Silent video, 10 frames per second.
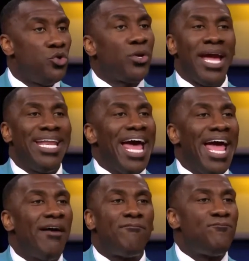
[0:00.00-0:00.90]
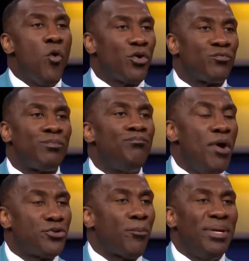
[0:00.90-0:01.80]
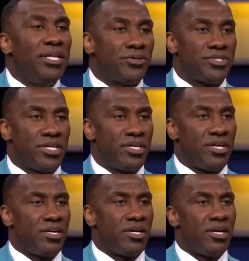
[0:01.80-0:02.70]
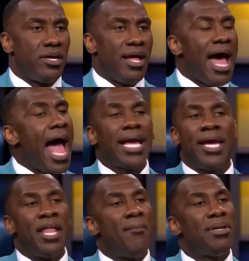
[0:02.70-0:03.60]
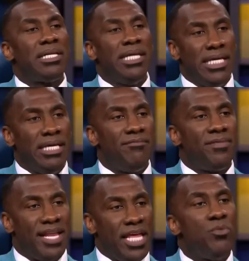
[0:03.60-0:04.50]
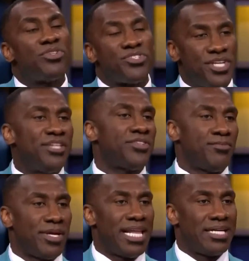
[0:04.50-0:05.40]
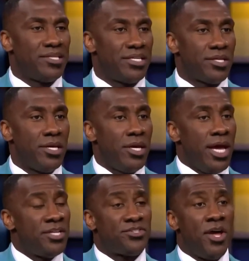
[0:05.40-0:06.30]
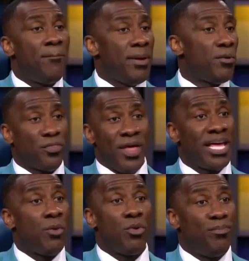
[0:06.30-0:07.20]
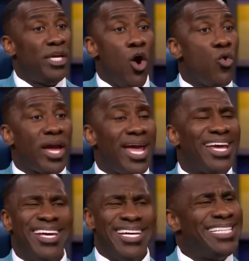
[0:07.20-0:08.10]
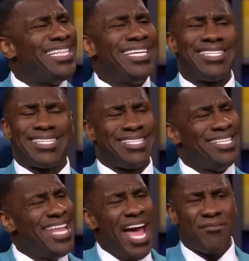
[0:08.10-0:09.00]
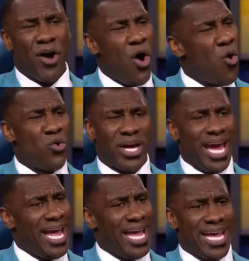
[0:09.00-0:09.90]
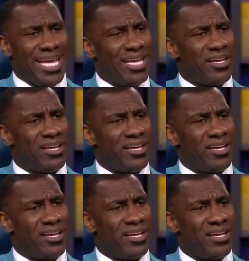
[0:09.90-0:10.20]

You can't have 4 buzzer beaters. I cannot believe that he would say something like this. And some people think it would be okay. This is never okay.